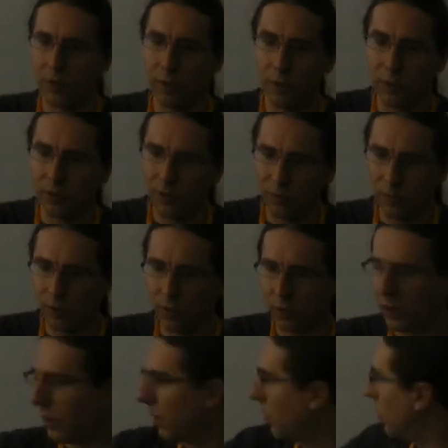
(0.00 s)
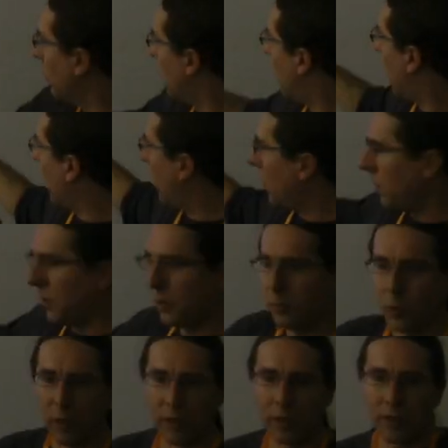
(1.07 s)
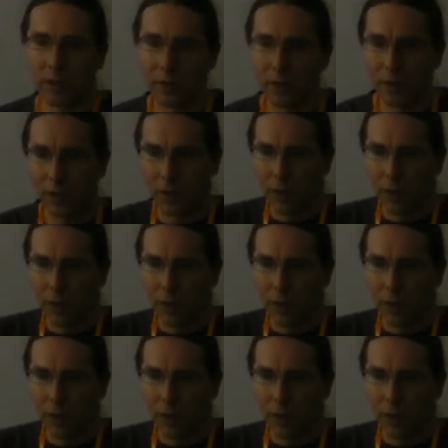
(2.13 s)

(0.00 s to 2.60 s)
You can see my screen. I don't know why. I need to point here.